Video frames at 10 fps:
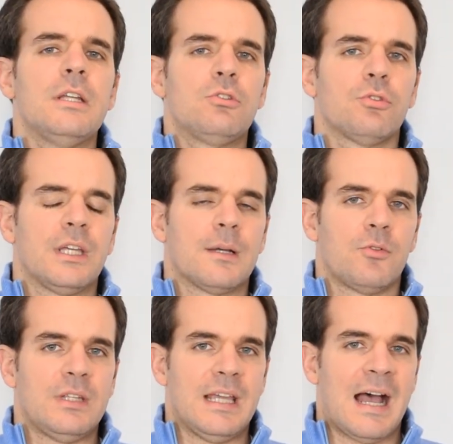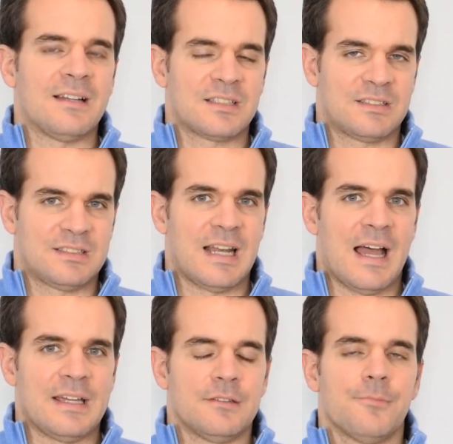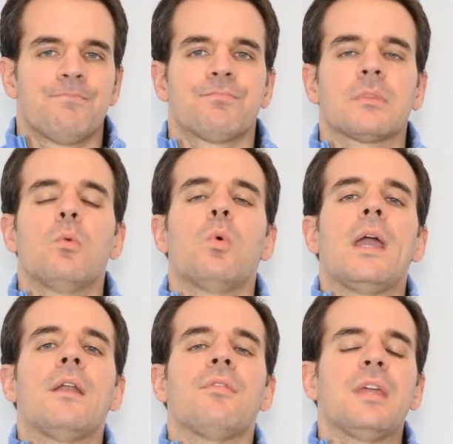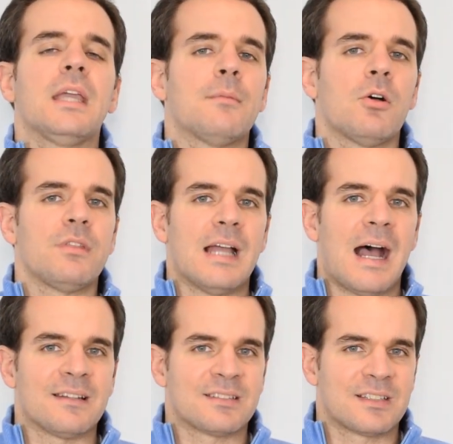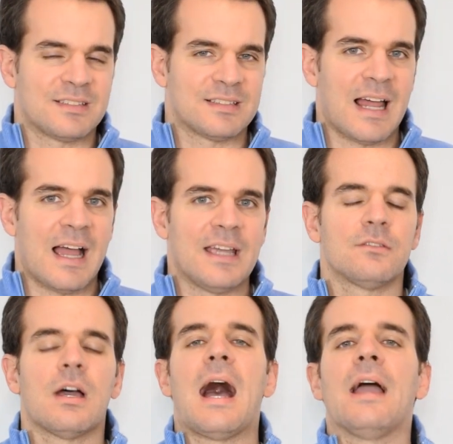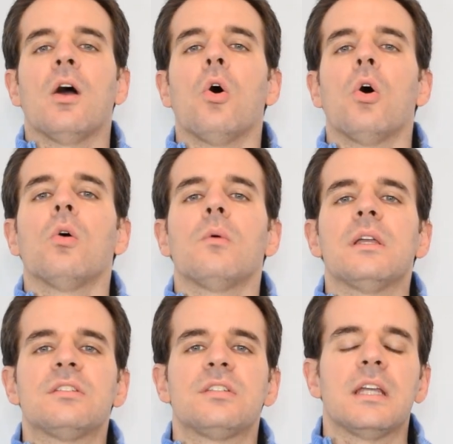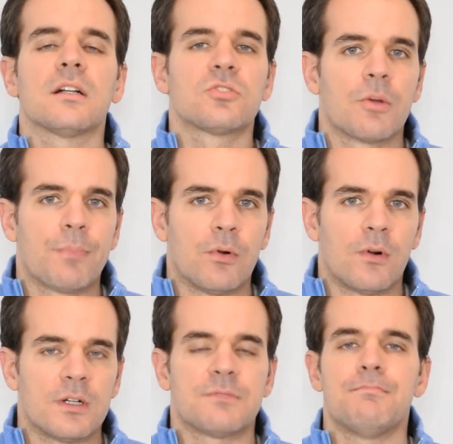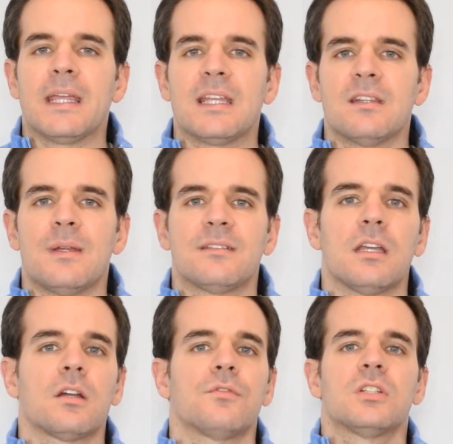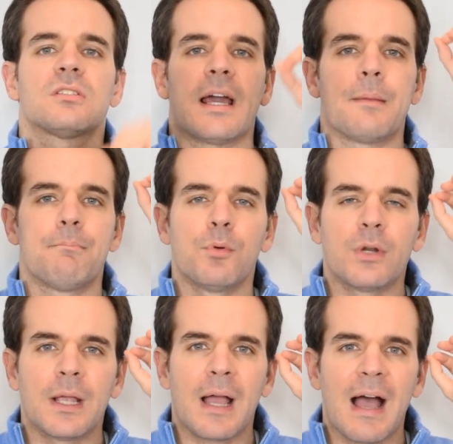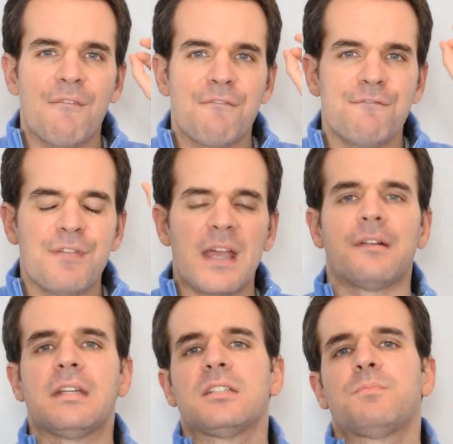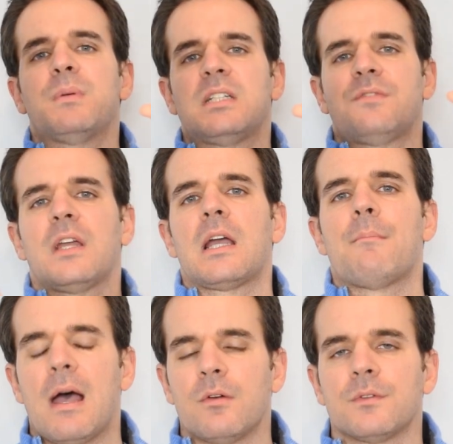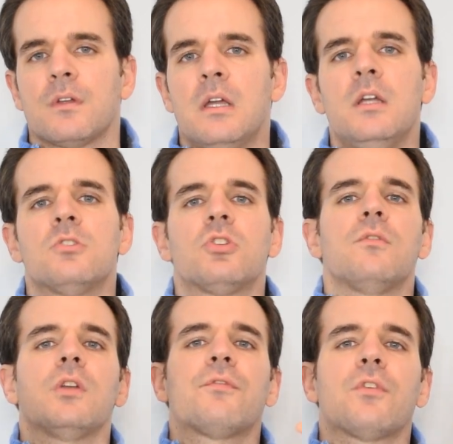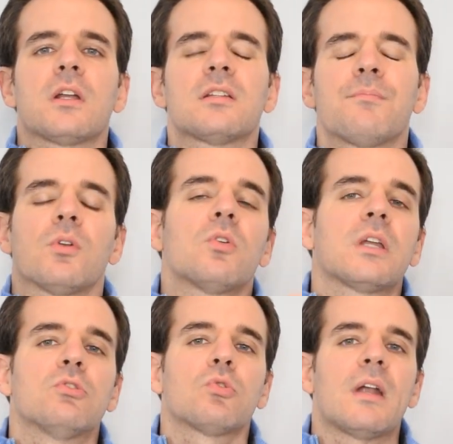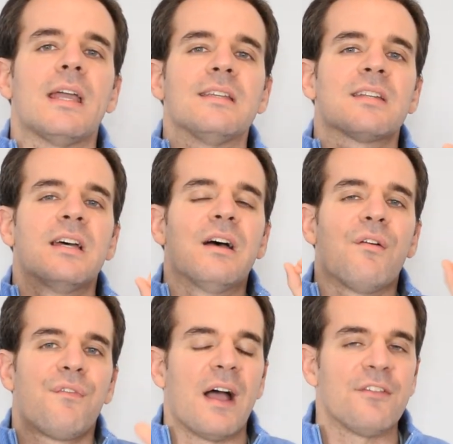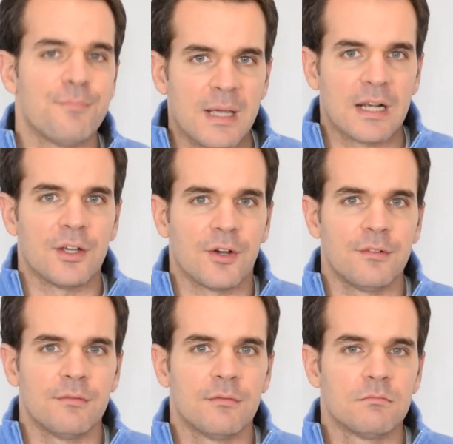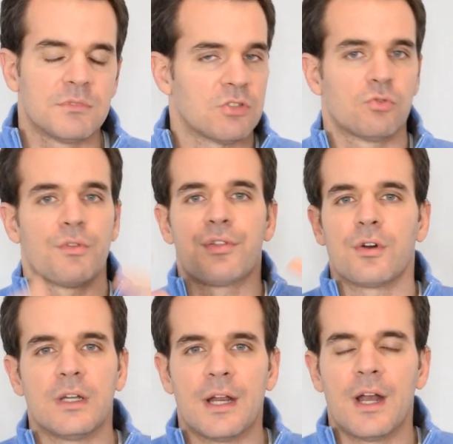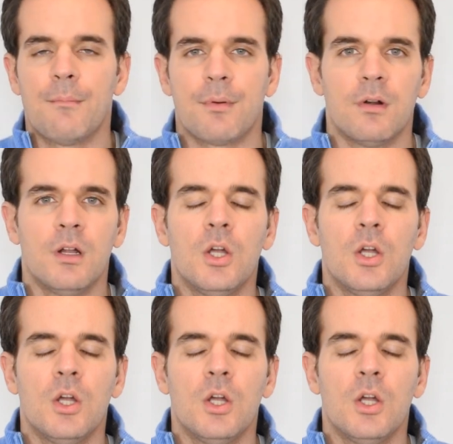need to think about the ask slide. When thinking about the ask slide, I always see entrepreneurs making the mistake of just putting a very specific amount. So if you're, for example, looking to raise 5 million, just to throw in a number,